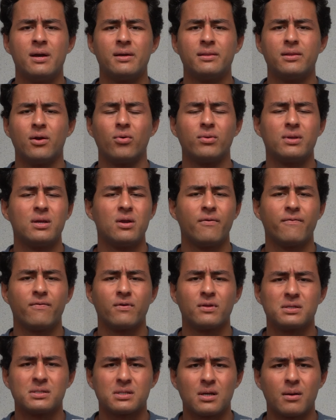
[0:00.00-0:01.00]
They're only here
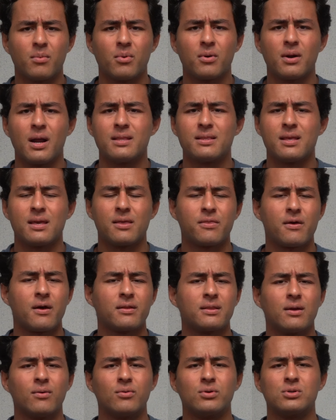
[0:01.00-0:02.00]
for the summer, and they
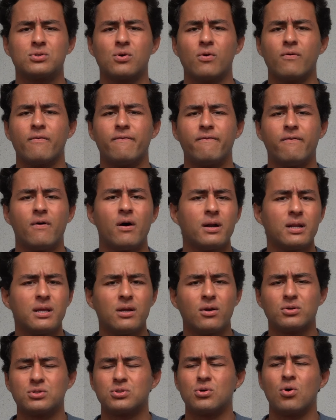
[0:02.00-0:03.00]
thought they were so
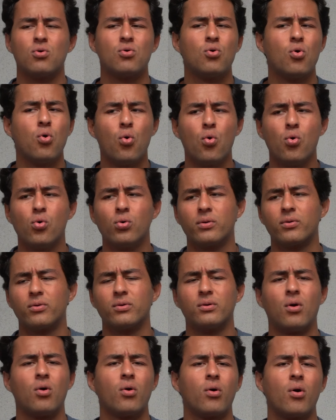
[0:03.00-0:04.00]
funny or so cool
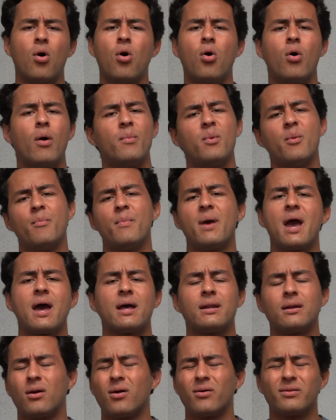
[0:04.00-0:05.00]
or or oh I'm a
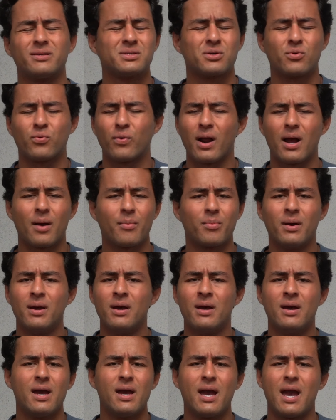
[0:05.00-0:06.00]
man and all this crap,
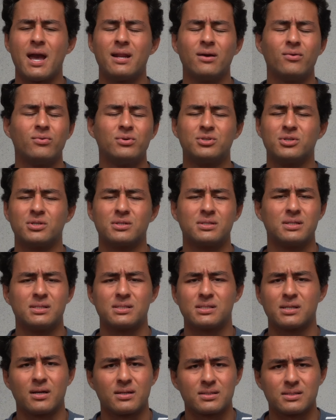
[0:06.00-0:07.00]
and it was just
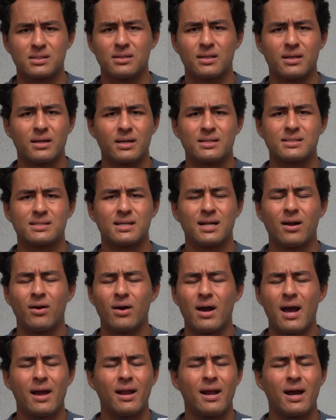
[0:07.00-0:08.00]
disgusting. Like I said,
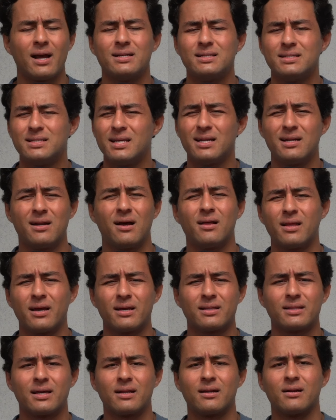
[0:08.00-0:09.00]
I I, I did not
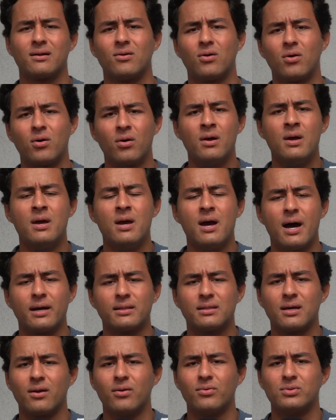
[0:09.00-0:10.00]
like that at all. I
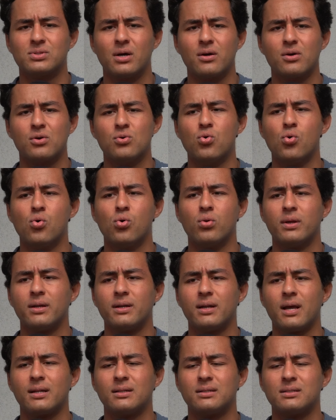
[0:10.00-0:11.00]
thought it was uncool,
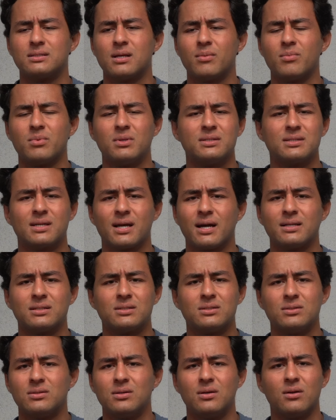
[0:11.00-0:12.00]
and and some of these
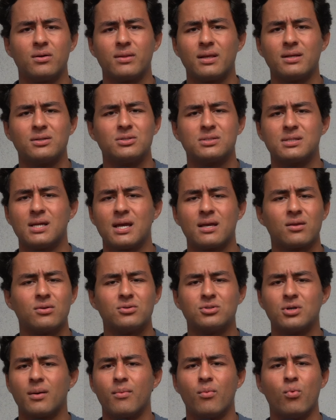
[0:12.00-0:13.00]
guys, you know, they just take their
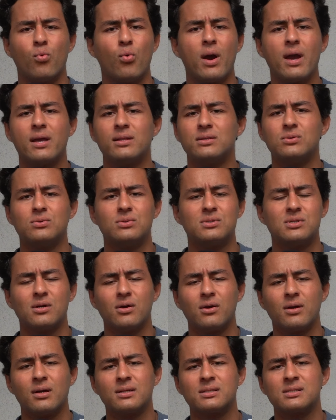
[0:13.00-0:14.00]
job way too
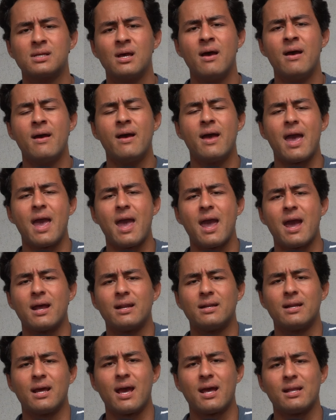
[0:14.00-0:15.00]
serious,
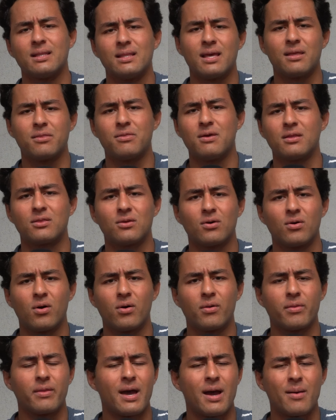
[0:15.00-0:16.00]
and and they think they're
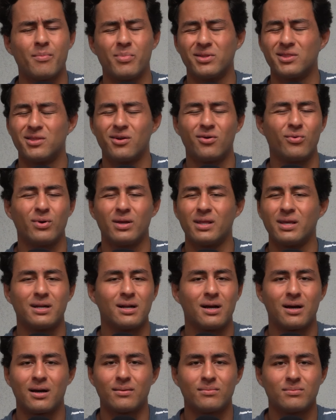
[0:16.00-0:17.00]
all that, but they're really
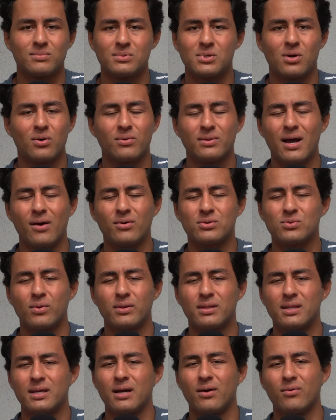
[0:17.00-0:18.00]
not. So that was
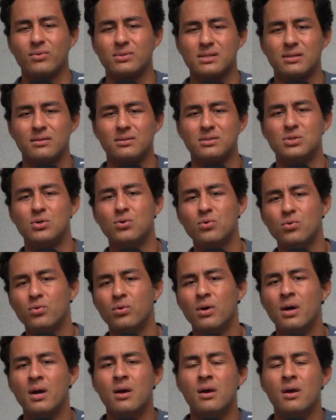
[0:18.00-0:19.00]
one thing I wasn't
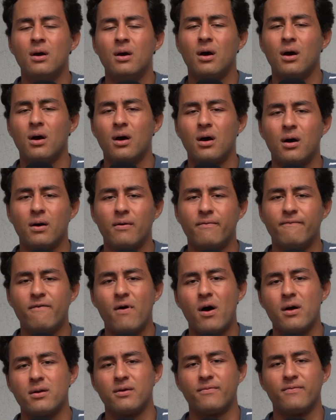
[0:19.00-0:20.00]
too uh,
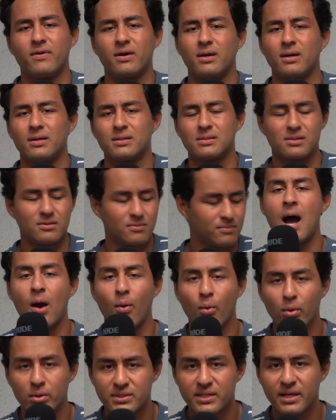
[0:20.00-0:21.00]
fond of, I guess. I
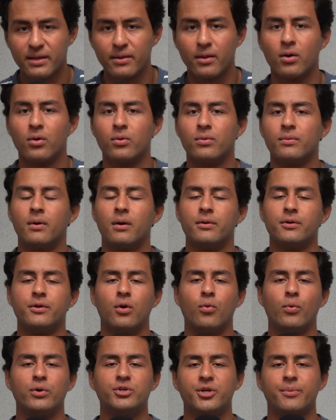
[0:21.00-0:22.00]
will say though, you
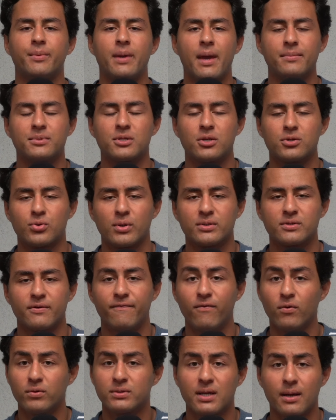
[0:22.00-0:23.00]
know, Winshape Camps also has a
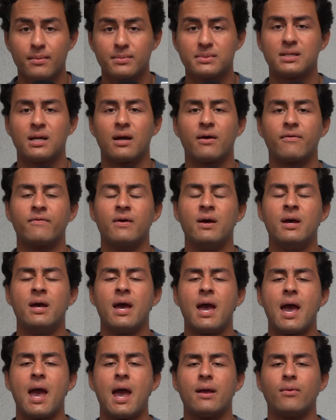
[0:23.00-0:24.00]
full time staff
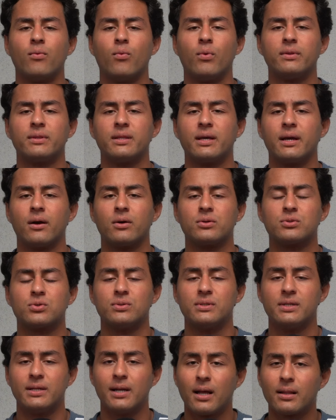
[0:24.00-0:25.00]
and one thing I also
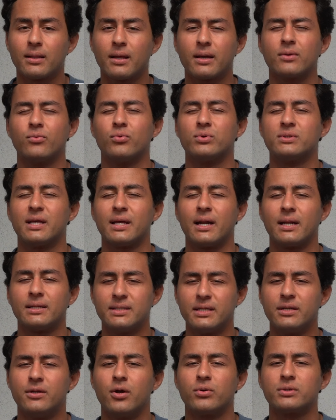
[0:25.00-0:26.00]
did not like was that I
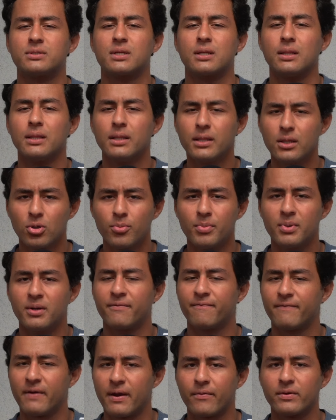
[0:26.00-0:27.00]
did notice a little bit
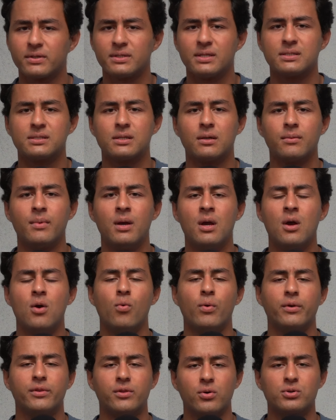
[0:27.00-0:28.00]
of favoritism
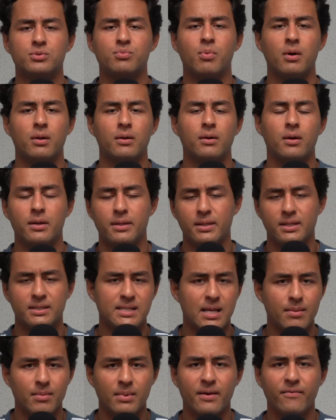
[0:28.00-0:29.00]
with those in the
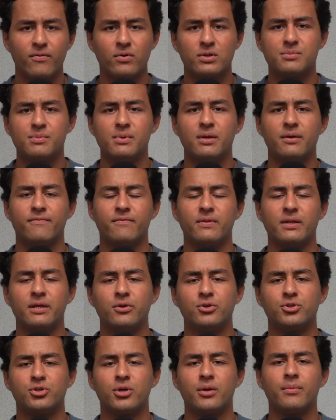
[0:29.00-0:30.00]
same level as me of
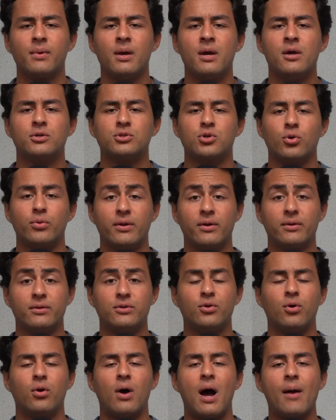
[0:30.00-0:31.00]
leadership. So there,
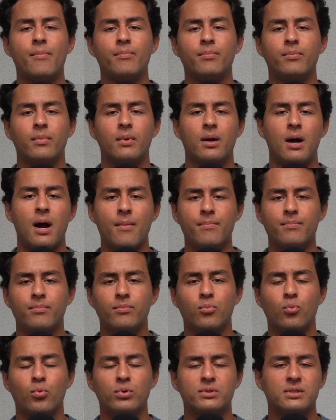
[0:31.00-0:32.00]
you know, I'm
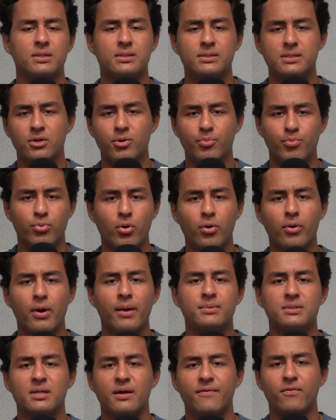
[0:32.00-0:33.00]
I'm what's considered
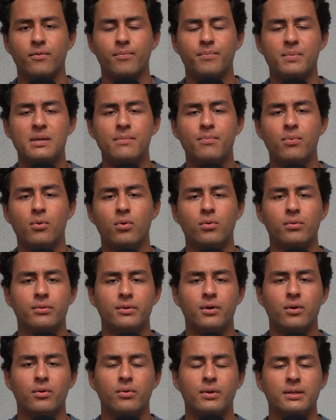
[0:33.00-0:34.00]
program staff for people,
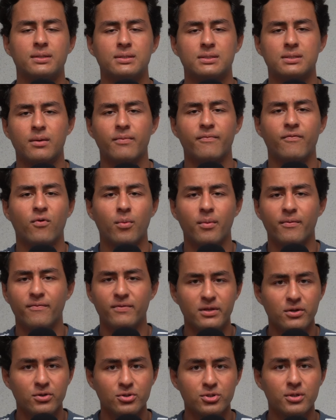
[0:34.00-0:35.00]
you know, in some form of
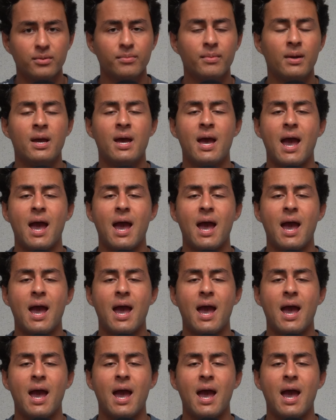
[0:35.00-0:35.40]
leadership.